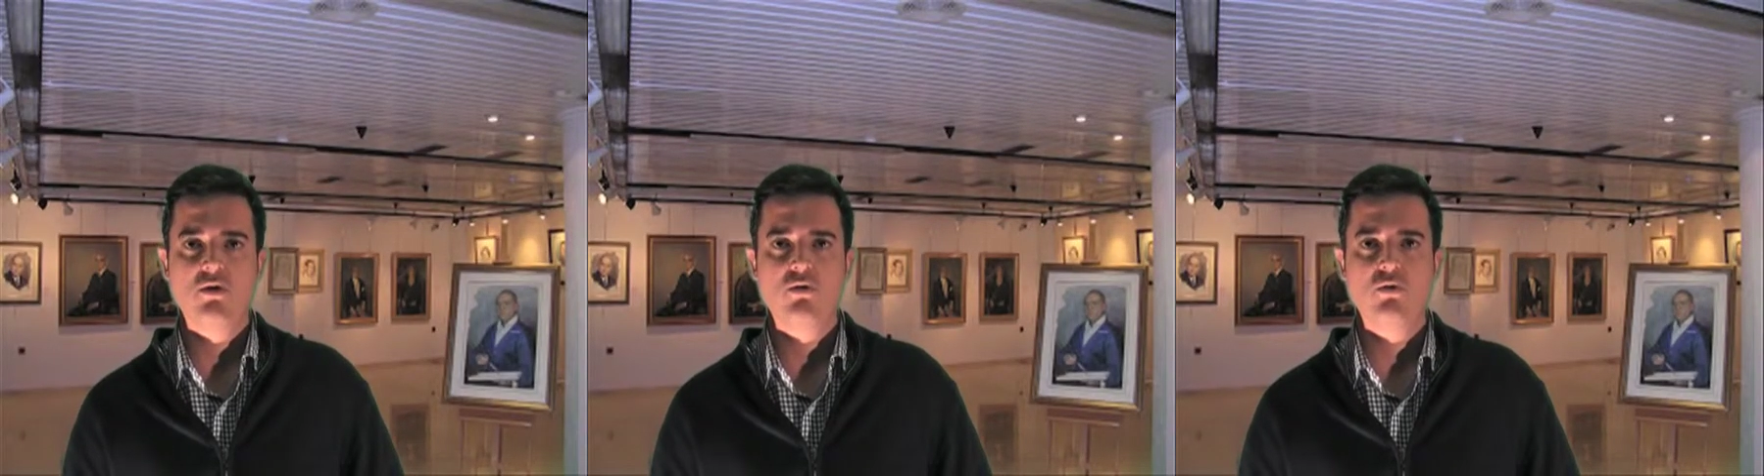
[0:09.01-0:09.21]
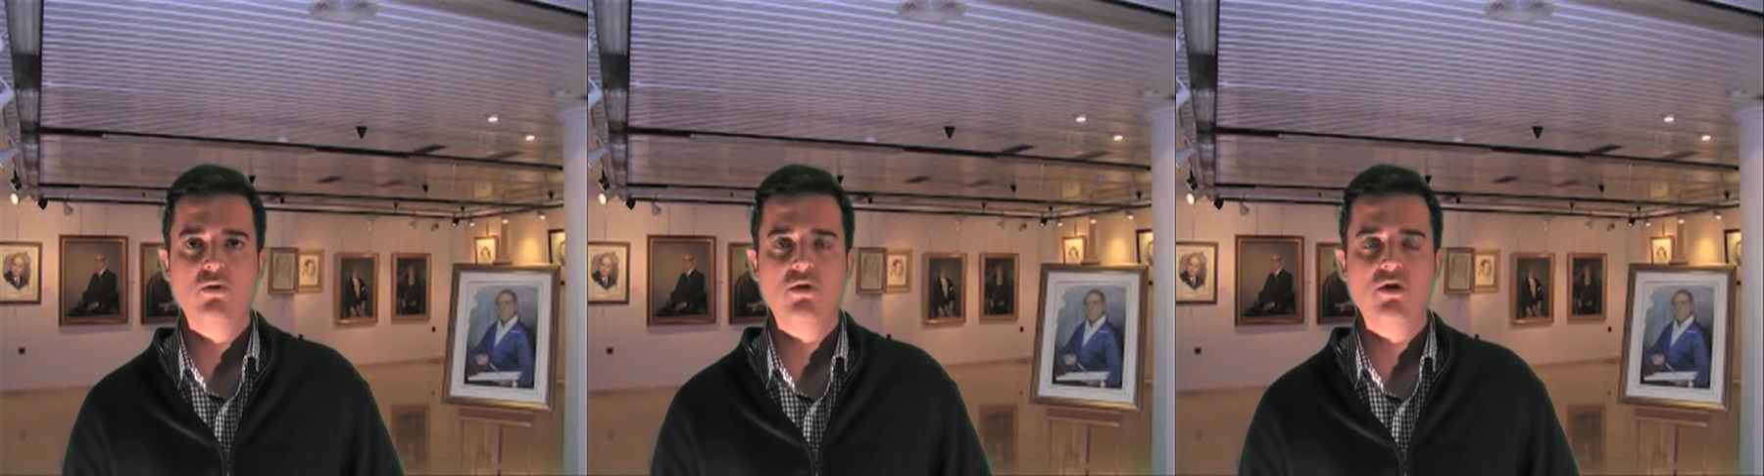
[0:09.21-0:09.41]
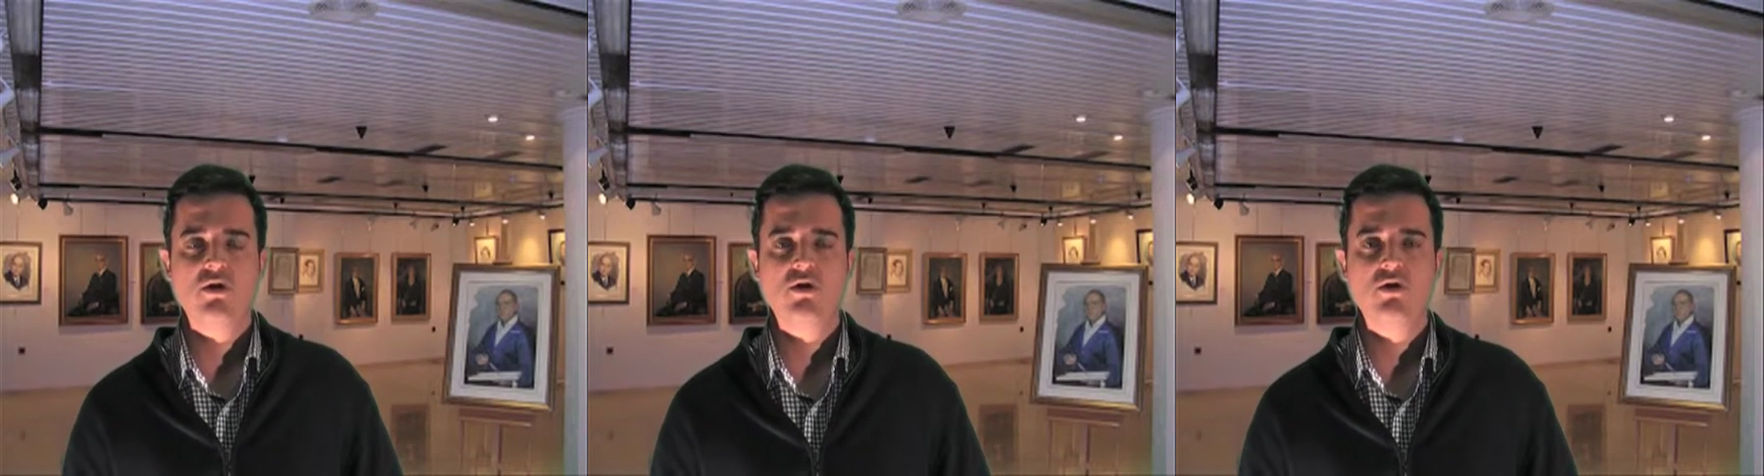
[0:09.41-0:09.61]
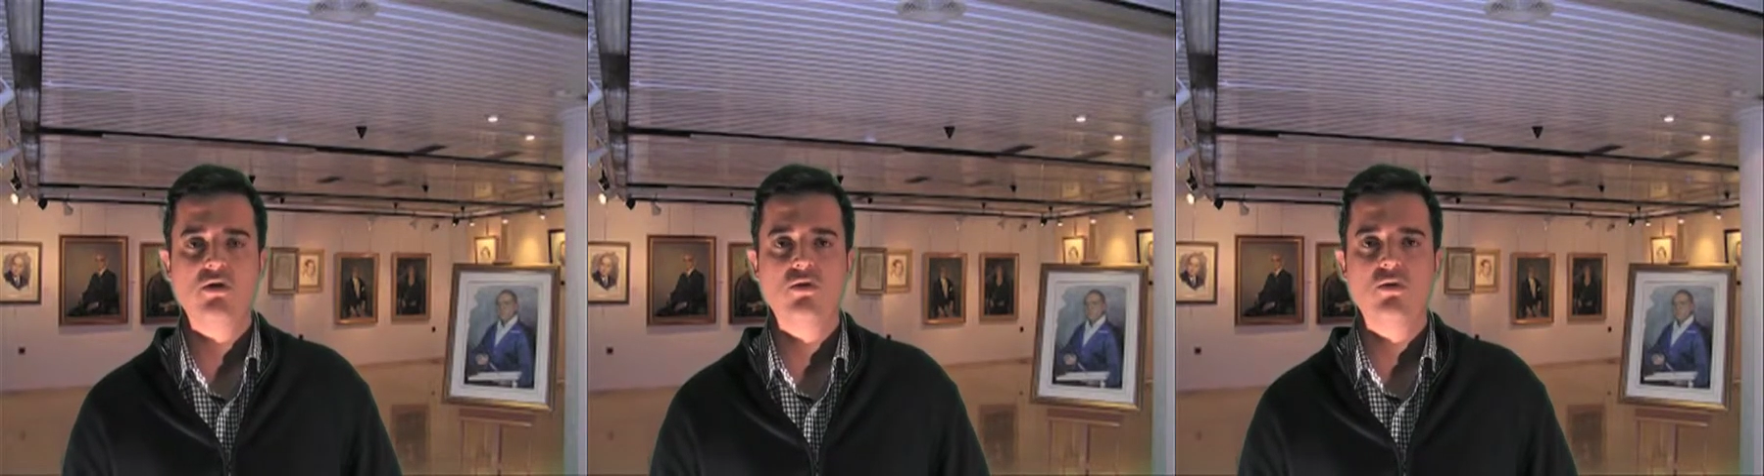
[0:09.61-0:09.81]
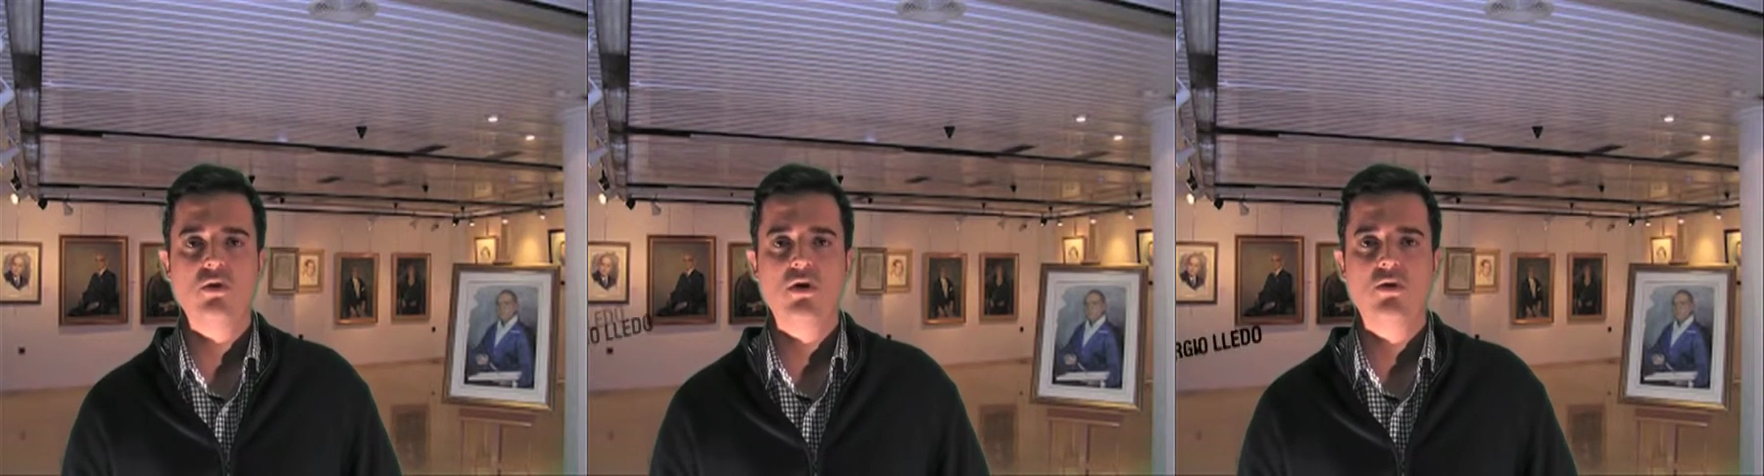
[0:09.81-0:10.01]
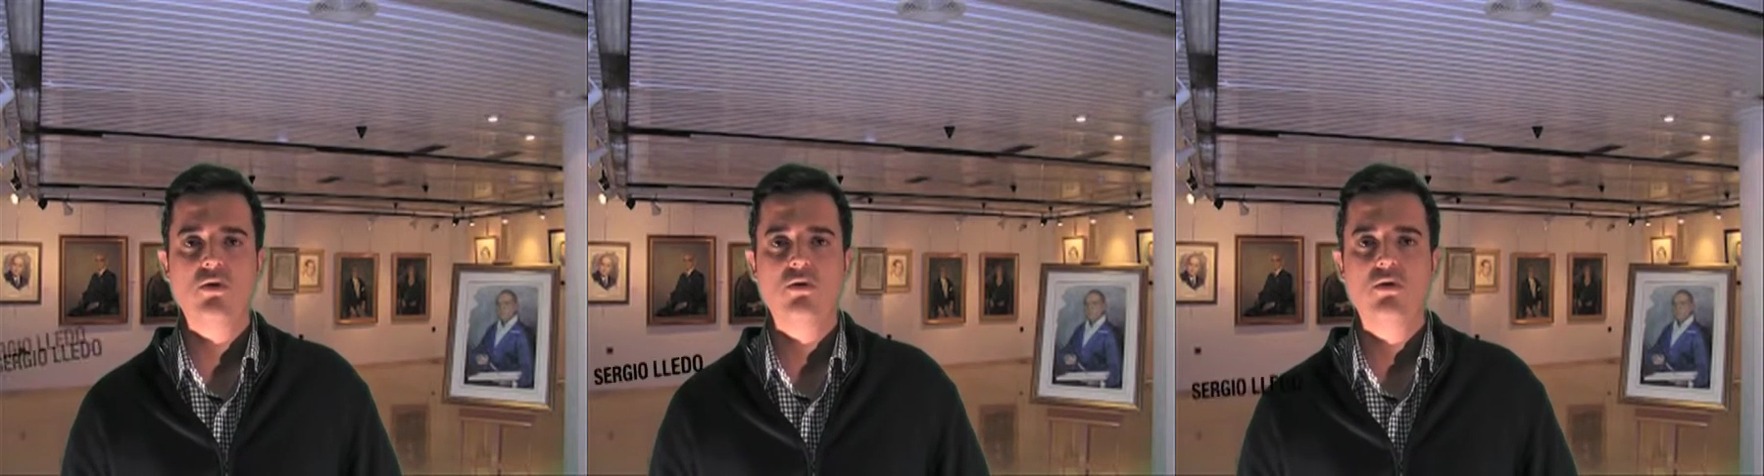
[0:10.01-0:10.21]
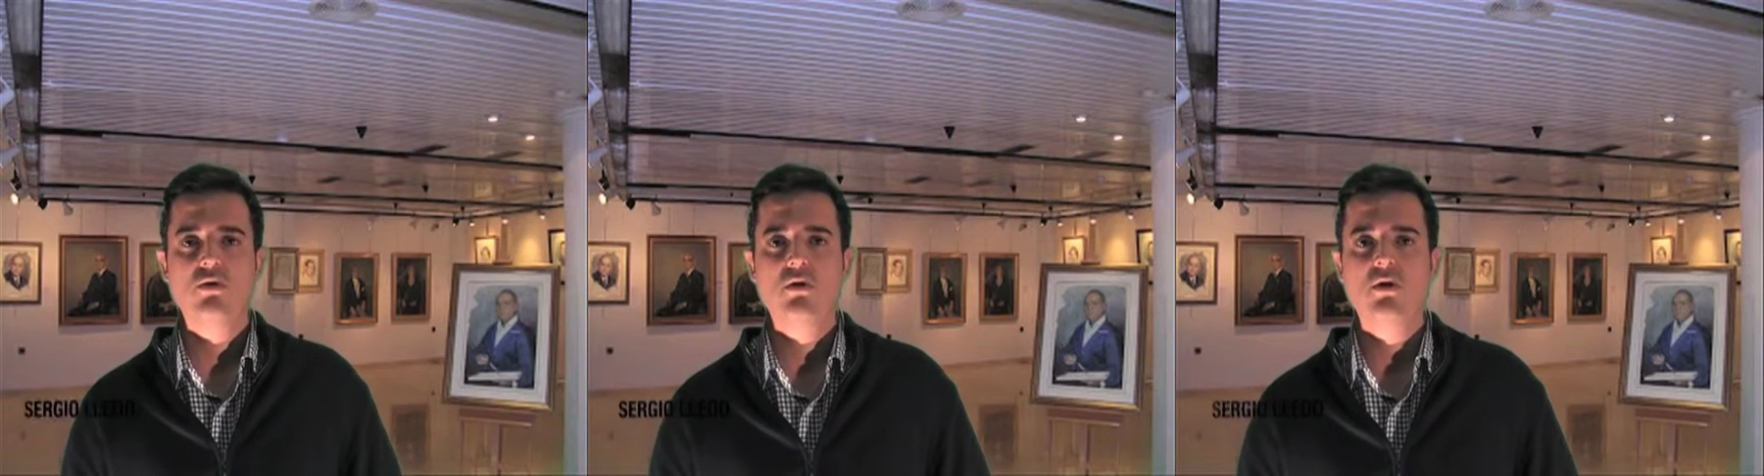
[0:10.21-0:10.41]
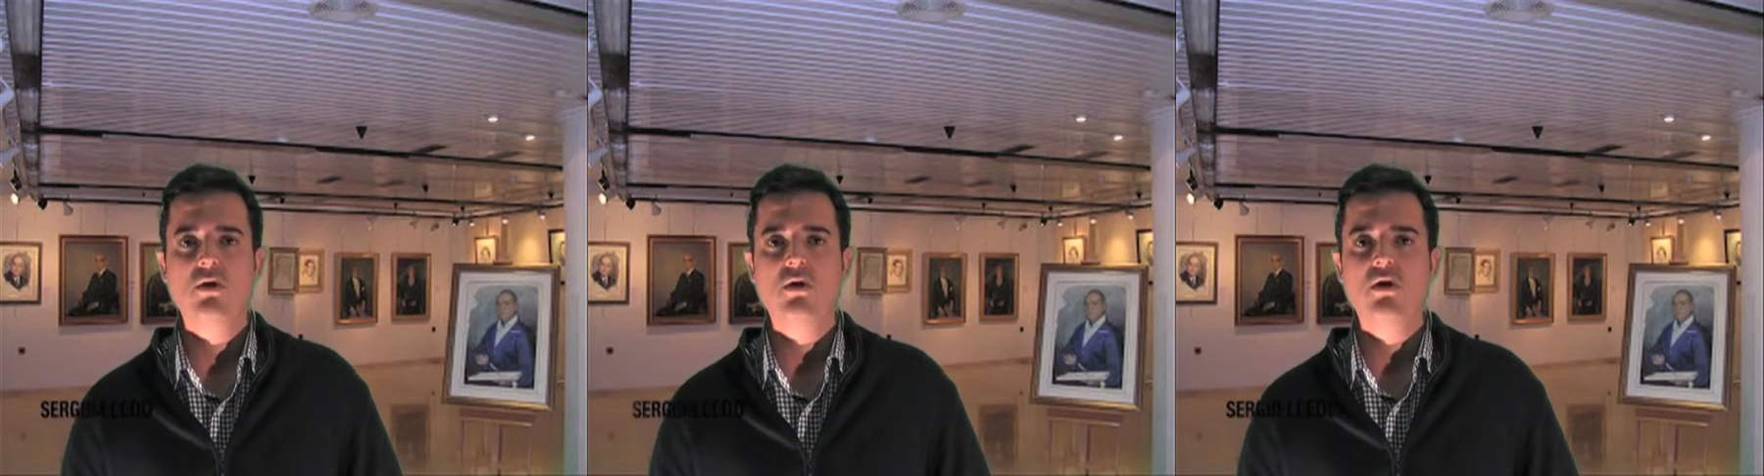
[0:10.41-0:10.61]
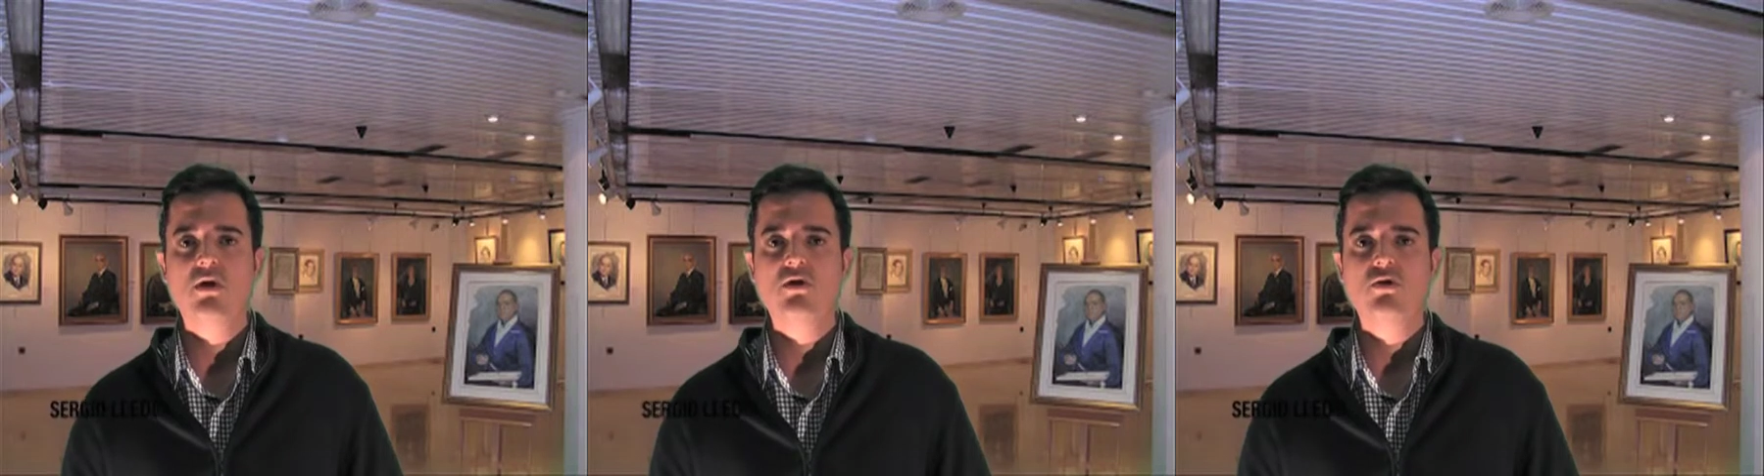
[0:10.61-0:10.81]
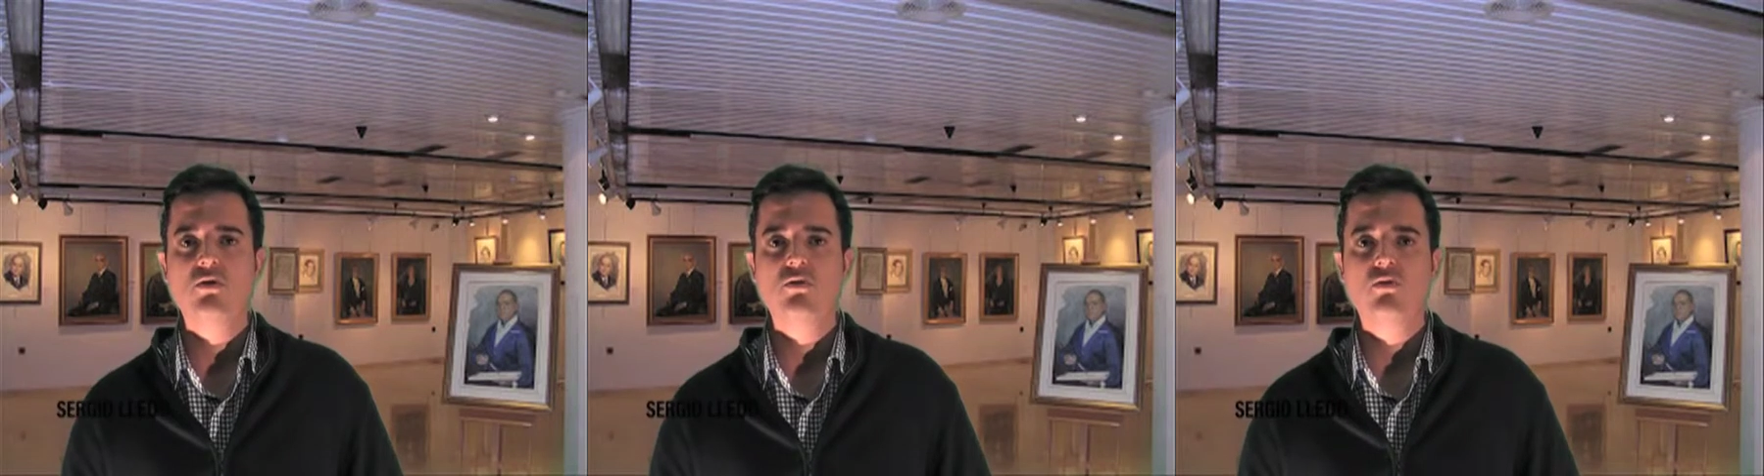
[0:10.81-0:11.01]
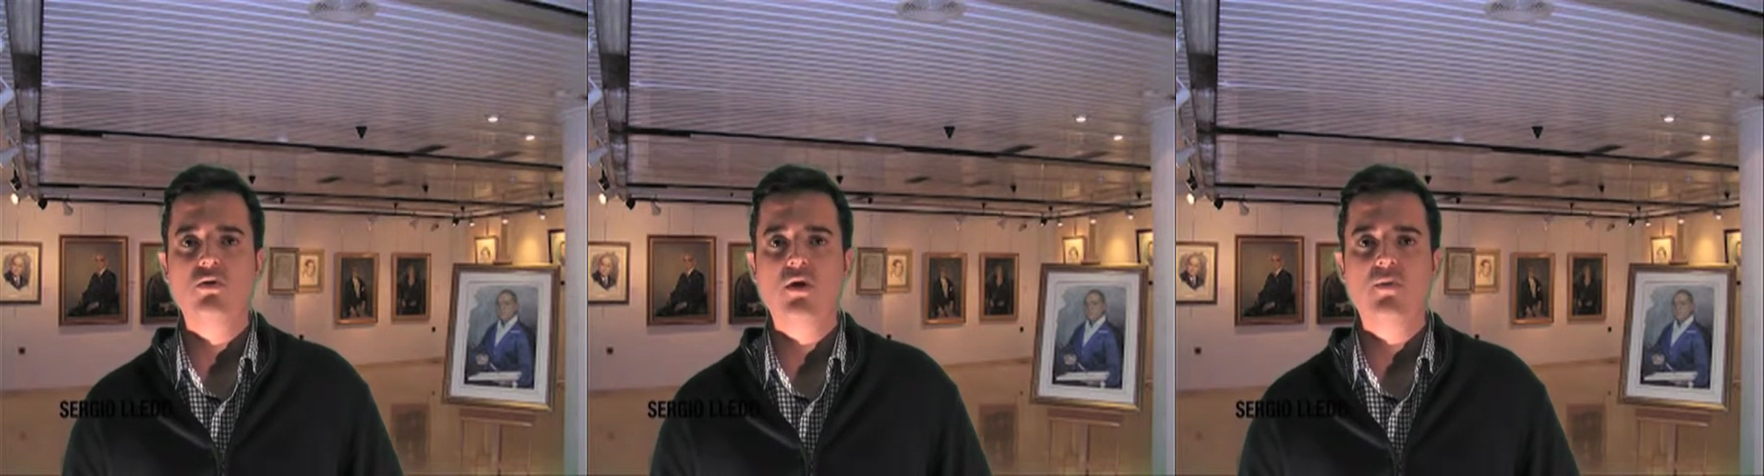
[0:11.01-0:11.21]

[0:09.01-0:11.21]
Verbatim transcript: is located in the second floor